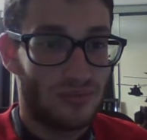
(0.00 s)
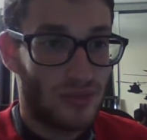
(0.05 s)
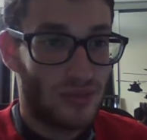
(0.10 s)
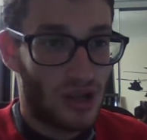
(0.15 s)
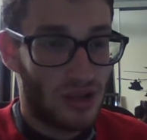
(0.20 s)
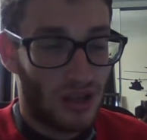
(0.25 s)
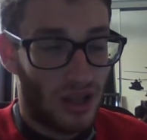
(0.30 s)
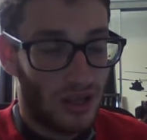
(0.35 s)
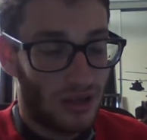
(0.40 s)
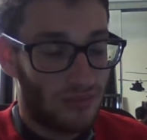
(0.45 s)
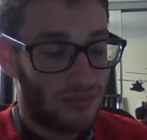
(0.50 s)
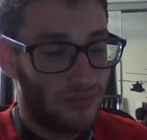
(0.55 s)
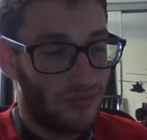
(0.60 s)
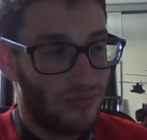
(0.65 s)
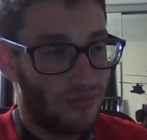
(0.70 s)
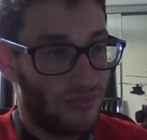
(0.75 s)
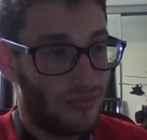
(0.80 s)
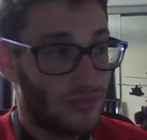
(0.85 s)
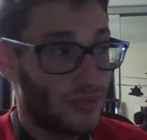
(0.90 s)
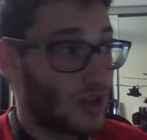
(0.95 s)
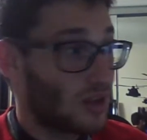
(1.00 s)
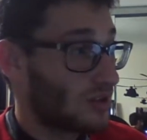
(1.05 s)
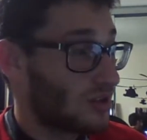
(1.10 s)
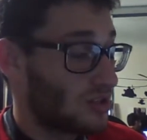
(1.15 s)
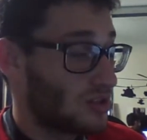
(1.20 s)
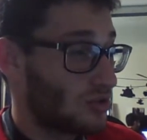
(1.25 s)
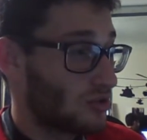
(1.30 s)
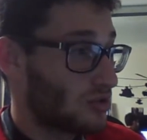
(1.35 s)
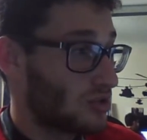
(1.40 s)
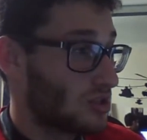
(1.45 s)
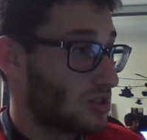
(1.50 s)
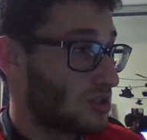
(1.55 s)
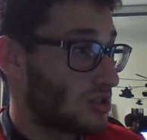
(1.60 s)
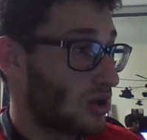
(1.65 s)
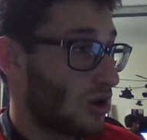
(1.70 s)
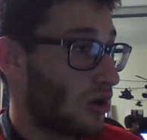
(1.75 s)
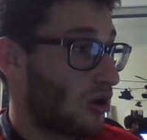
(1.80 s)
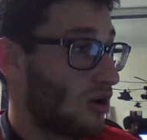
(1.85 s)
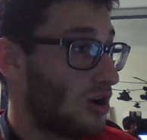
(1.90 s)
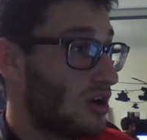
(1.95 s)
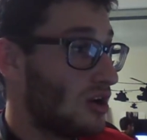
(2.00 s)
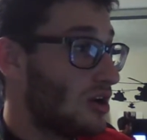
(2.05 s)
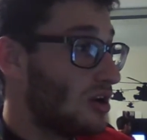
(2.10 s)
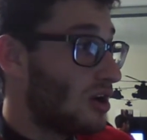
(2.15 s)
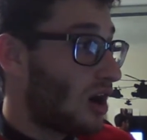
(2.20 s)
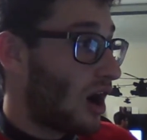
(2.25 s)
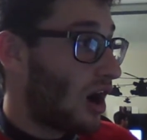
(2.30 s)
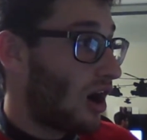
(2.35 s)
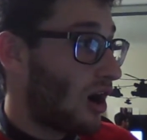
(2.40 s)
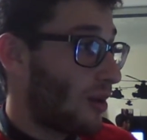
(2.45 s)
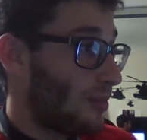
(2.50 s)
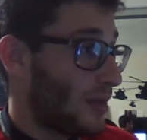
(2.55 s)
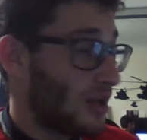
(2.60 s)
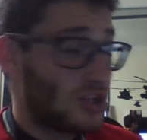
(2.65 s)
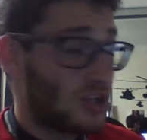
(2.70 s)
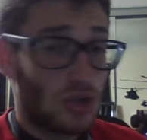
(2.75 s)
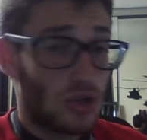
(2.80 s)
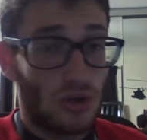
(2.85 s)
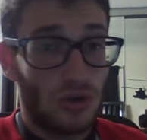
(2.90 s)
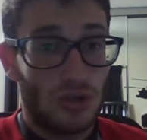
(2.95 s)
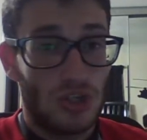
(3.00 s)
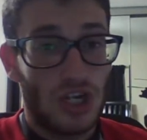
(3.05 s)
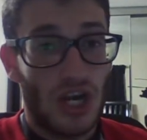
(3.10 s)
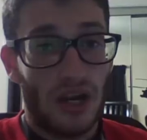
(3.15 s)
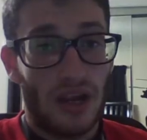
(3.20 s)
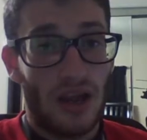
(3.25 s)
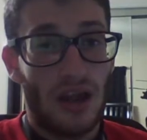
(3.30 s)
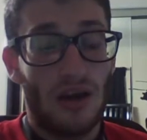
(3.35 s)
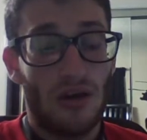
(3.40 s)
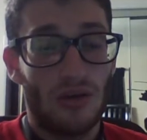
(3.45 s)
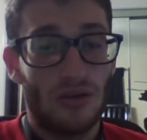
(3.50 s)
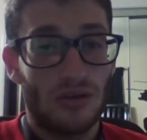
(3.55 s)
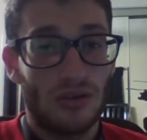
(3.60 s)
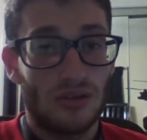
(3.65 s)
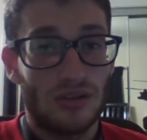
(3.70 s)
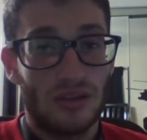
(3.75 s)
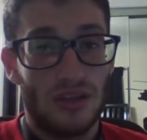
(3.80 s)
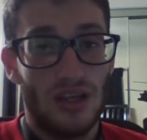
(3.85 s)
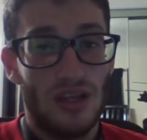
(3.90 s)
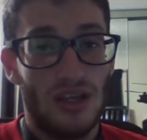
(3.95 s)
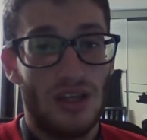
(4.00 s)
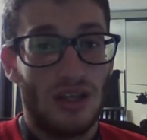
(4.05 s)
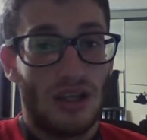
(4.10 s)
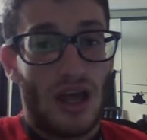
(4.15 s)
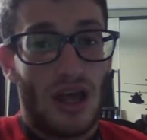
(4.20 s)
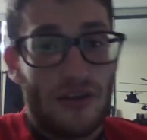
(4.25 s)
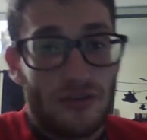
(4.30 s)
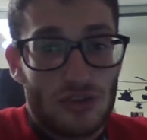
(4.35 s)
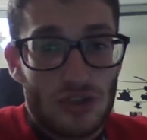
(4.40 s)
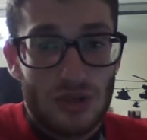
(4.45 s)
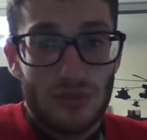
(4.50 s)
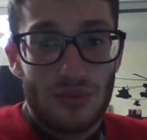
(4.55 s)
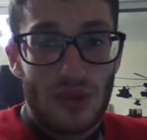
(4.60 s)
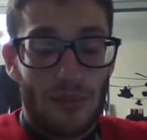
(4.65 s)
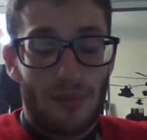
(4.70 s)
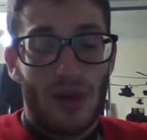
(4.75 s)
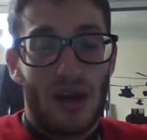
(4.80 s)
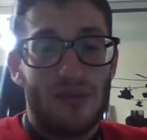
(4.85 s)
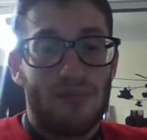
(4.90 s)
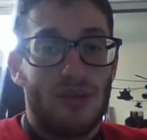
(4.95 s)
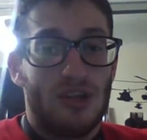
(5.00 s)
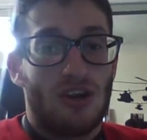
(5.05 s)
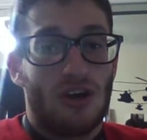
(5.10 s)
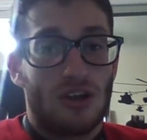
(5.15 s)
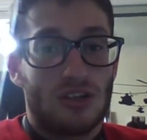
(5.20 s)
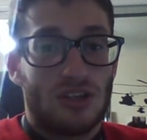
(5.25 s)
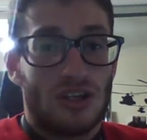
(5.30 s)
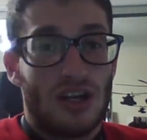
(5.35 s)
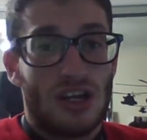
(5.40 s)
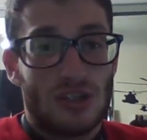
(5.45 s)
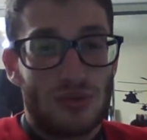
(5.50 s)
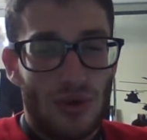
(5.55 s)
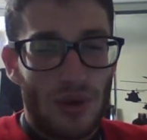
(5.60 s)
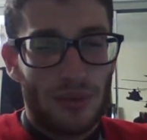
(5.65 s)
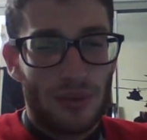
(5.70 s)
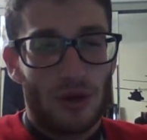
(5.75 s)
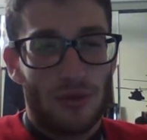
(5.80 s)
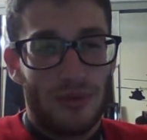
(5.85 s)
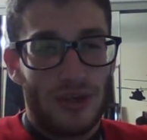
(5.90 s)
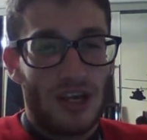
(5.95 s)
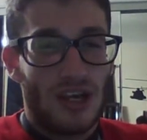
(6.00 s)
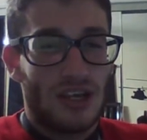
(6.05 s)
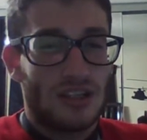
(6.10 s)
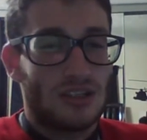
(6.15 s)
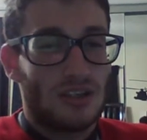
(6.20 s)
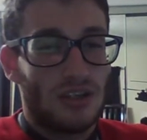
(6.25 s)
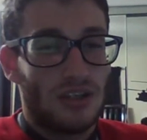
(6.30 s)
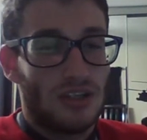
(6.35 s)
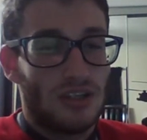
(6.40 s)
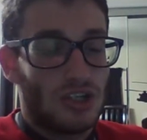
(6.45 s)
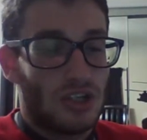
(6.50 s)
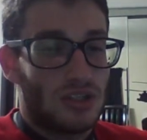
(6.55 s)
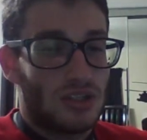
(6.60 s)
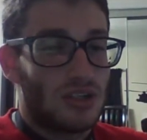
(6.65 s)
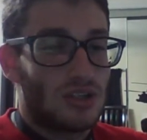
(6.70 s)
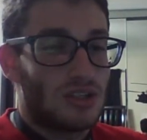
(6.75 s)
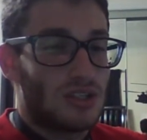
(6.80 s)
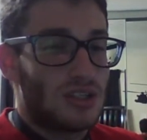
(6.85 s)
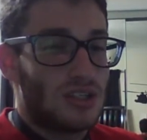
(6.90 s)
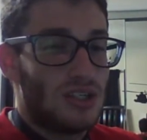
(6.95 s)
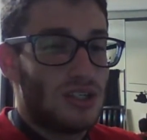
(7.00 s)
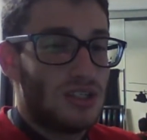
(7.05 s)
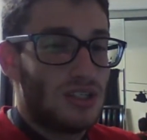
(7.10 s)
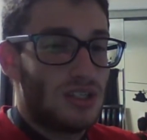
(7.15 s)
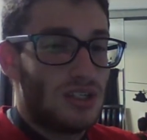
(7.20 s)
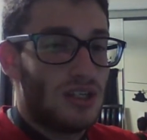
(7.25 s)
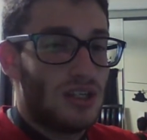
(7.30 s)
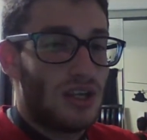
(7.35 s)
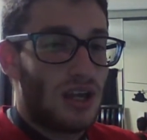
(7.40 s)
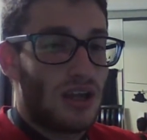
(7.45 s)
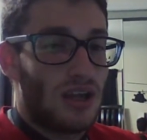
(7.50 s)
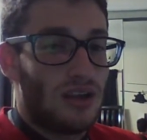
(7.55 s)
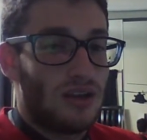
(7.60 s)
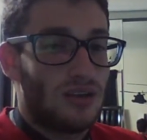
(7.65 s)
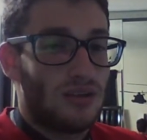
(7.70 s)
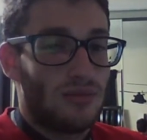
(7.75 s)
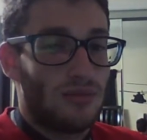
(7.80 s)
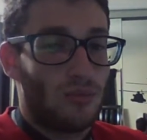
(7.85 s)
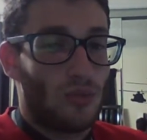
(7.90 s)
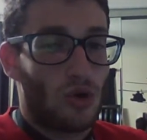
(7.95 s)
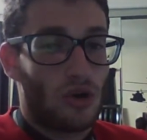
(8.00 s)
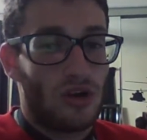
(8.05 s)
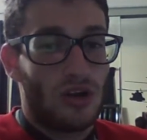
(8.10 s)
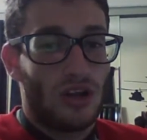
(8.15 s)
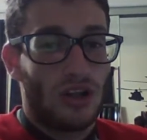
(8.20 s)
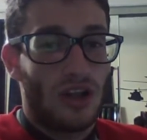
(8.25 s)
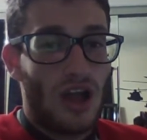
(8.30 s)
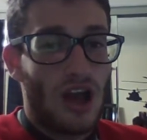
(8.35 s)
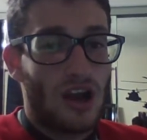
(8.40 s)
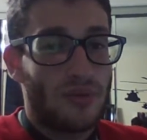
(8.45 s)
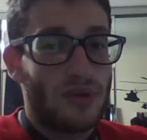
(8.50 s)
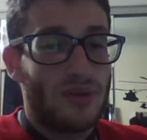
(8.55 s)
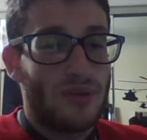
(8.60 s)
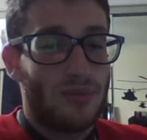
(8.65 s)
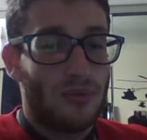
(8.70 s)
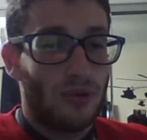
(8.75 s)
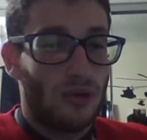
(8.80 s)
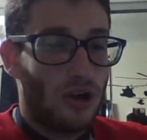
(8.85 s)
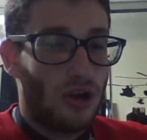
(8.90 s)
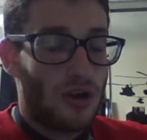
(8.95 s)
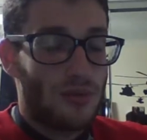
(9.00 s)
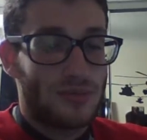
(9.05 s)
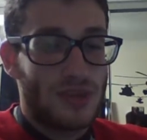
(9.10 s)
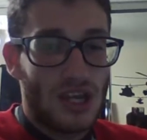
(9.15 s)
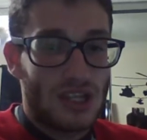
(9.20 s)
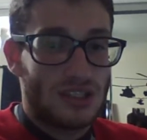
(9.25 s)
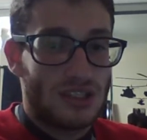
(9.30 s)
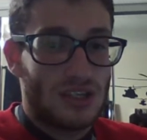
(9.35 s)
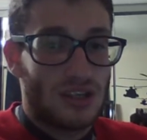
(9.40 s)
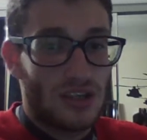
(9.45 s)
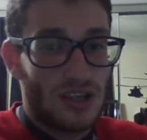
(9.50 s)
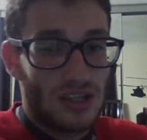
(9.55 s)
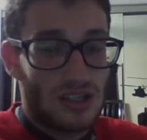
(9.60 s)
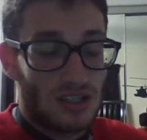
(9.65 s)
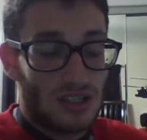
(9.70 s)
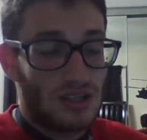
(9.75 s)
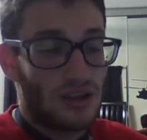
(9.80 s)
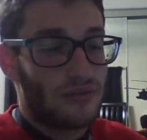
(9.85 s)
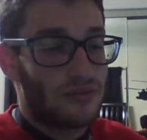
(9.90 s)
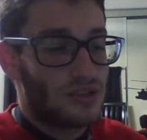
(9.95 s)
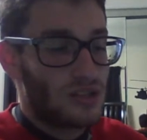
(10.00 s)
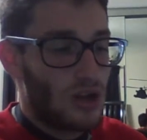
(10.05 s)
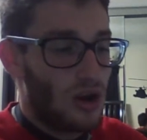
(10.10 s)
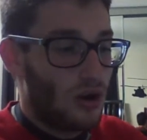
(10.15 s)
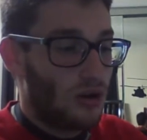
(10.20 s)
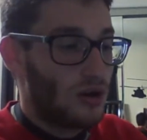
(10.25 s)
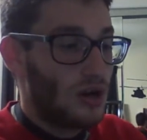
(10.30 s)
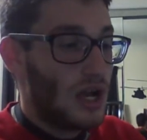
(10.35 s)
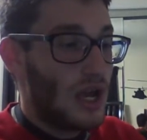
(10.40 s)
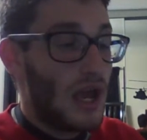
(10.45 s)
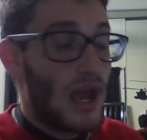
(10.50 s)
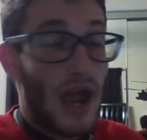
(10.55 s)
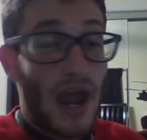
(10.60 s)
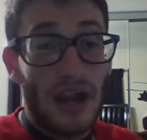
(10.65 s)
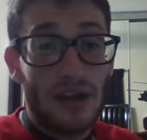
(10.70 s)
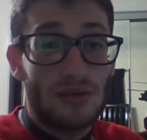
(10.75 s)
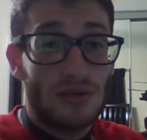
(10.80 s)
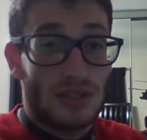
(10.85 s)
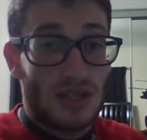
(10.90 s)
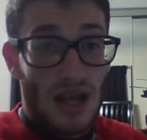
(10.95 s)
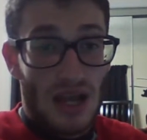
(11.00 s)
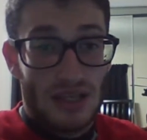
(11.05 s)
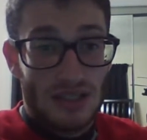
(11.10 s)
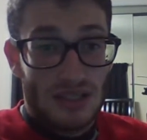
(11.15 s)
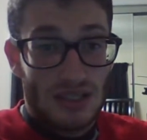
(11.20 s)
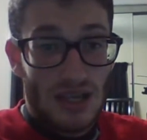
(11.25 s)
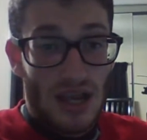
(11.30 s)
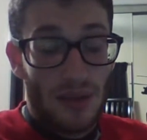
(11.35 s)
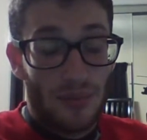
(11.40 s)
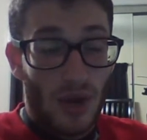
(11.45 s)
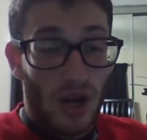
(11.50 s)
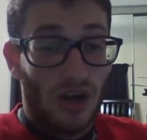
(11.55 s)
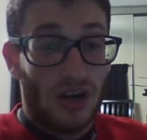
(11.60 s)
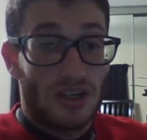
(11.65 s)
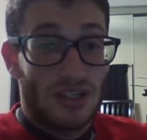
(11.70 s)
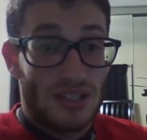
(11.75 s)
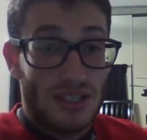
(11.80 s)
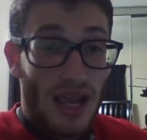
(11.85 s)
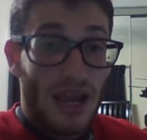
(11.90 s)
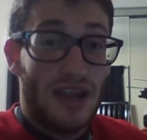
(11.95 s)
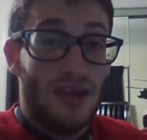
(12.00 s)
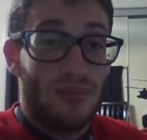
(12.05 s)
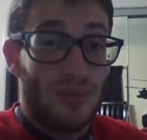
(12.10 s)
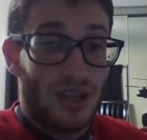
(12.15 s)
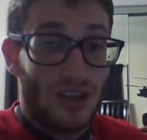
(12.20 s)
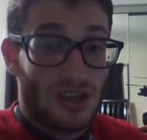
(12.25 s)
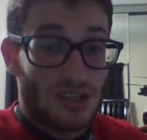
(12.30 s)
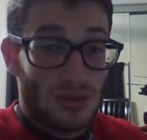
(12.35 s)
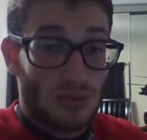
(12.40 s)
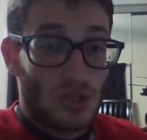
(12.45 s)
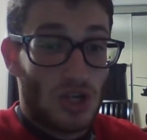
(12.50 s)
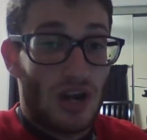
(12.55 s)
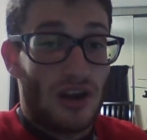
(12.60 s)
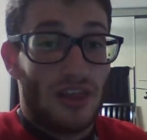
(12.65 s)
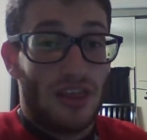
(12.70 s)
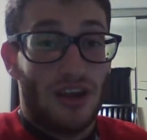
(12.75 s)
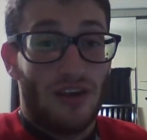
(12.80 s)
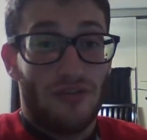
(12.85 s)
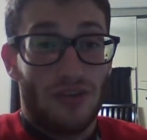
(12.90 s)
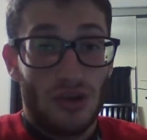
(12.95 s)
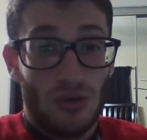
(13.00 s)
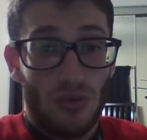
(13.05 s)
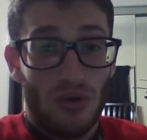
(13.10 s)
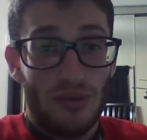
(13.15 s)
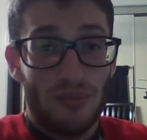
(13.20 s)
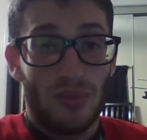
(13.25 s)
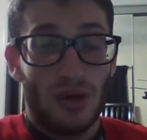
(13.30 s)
Like, I, seriously, so. Uh, make sure to check out the live stream that might be on tonight. It's probably going to be Destiny just because it's easy and more. A lot of people look up Destiny and stuff. So, anyways, guys, I'm not going to say it because I'm trying to think of a new one.